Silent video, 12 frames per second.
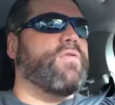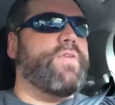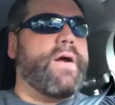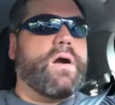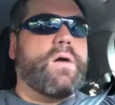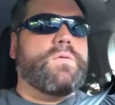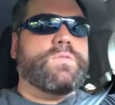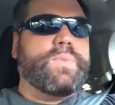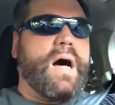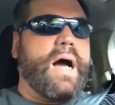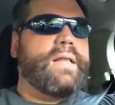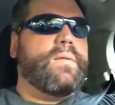Rivera was
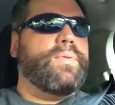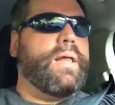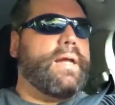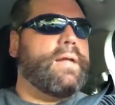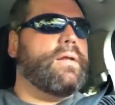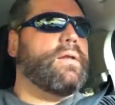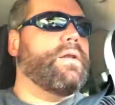behind the plate.